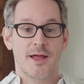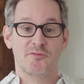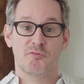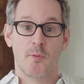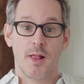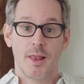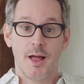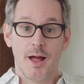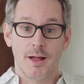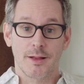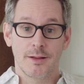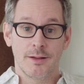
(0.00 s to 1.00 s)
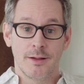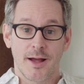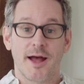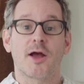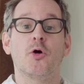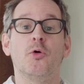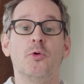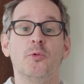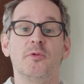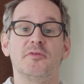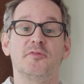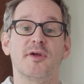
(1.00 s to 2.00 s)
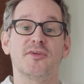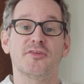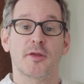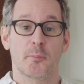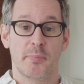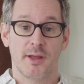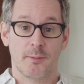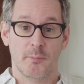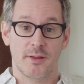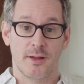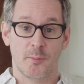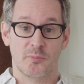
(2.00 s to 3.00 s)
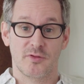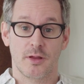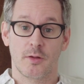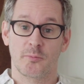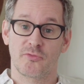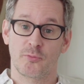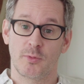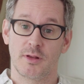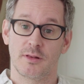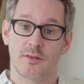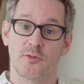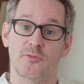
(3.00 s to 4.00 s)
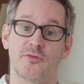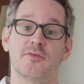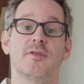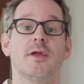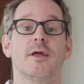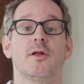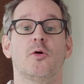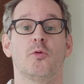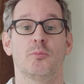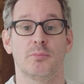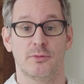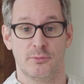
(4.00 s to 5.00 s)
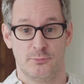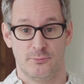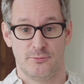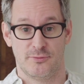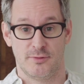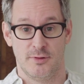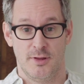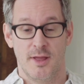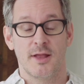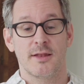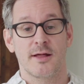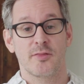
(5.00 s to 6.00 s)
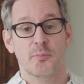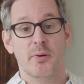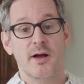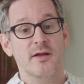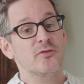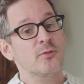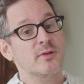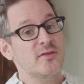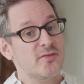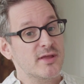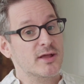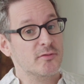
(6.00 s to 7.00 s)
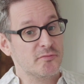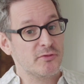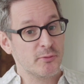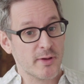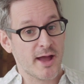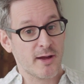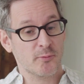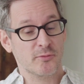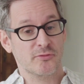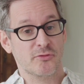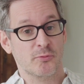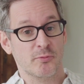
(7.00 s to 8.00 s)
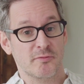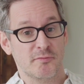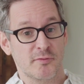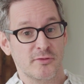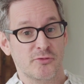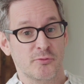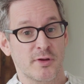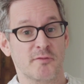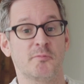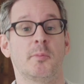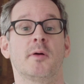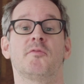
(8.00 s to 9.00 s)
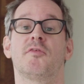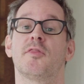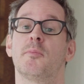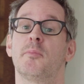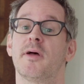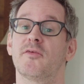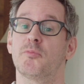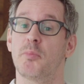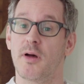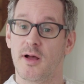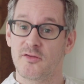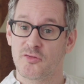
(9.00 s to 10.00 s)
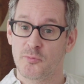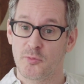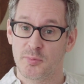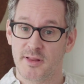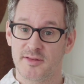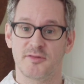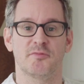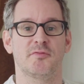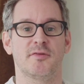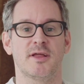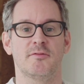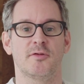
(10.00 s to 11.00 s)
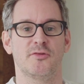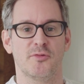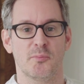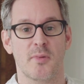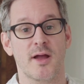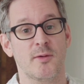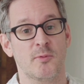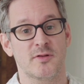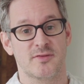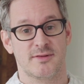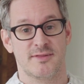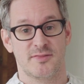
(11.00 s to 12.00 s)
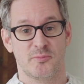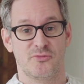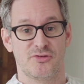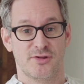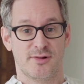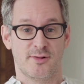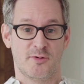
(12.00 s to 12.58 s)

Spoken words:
And voila, a cool, refreshing pick-me-up to help sweeten those stay-at-home blues. Now the pies only take a few hours to refrigerate, but for the best possible blend of flavors, you might want to let them chill